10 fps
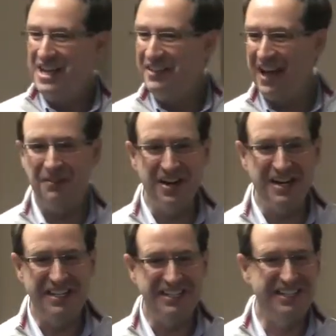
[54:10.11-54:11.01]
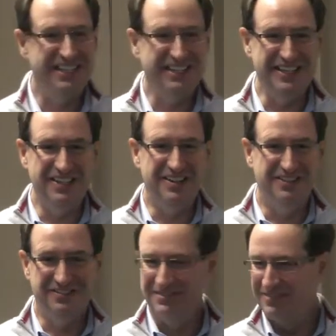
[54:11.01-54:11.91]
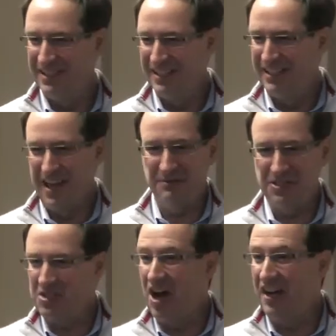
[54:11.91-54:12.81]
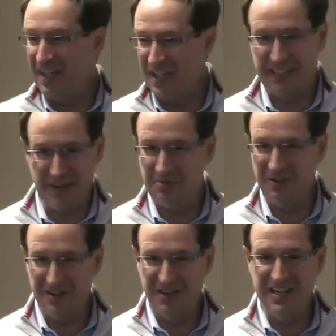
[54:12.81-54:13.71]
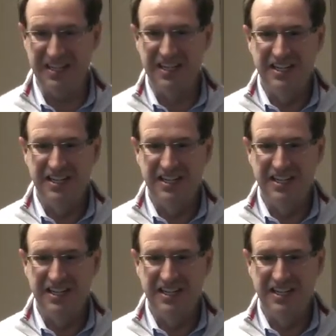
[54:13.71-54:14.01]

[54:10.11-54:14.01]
not ready to, you know, I'm just talking at that point, right?